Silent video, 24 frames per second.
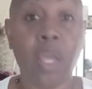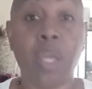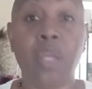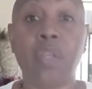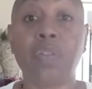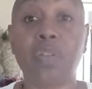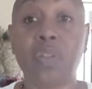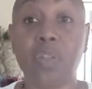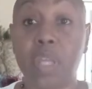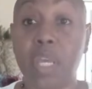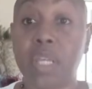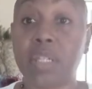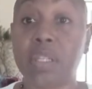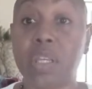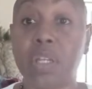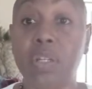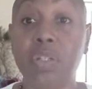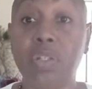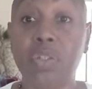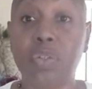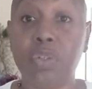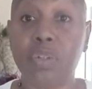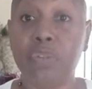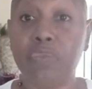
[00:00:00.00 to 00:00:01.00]
So that's going
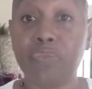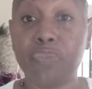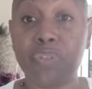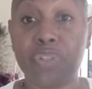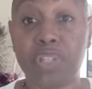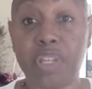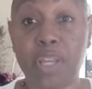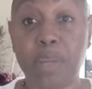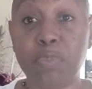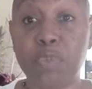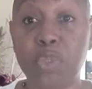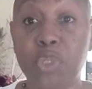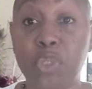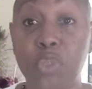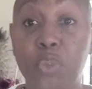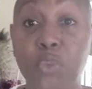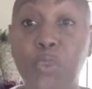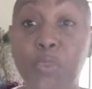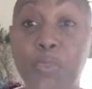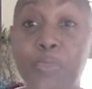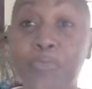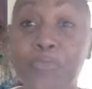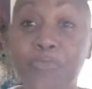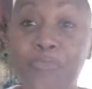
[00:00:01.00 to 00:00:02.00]
to do it for step 2,